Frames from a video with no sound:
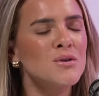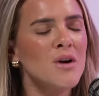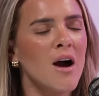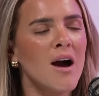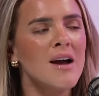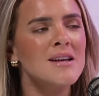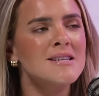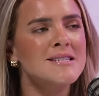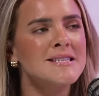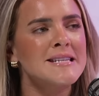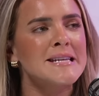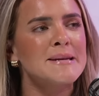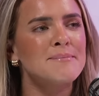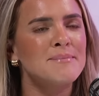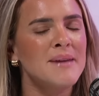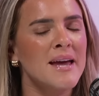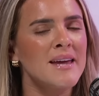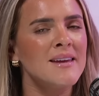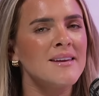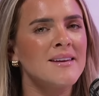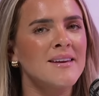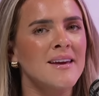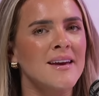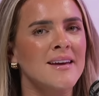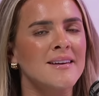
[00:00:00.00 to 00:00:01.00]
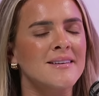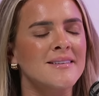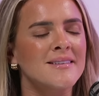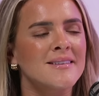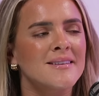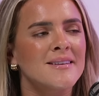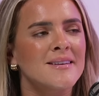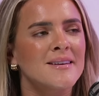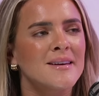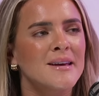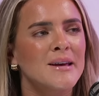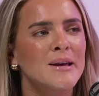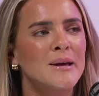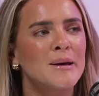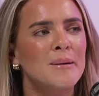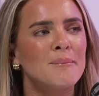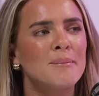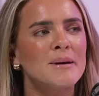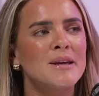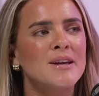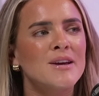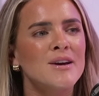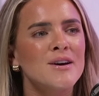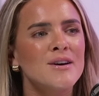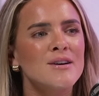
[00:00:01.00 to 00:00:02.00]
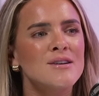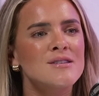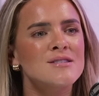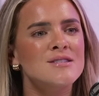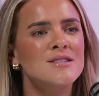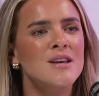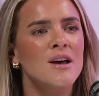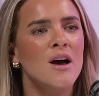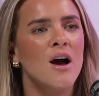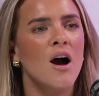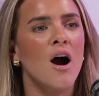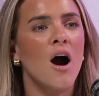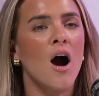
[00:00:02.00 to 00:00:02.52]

guys sleep naked? Because